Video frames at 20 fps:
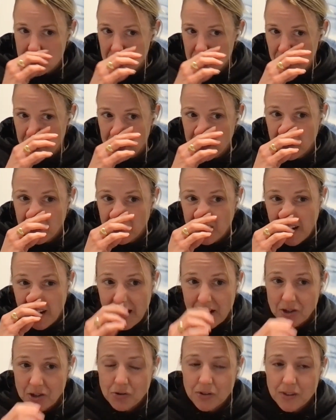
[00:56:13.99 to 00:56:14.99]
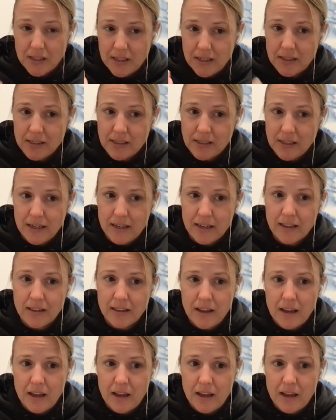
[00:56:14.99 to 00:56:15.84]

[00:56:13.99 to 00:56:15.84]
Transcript: treat casualties, like,